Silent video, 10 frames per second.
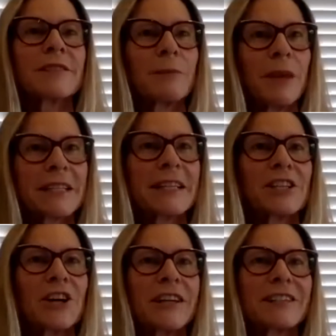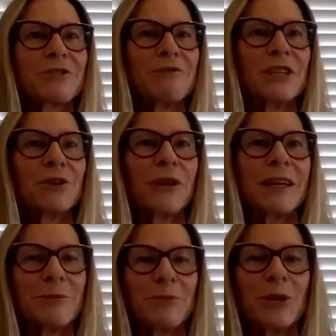some exercise to
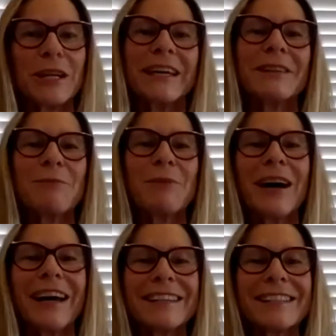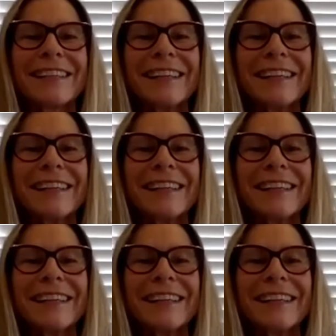invigorate the body and the mind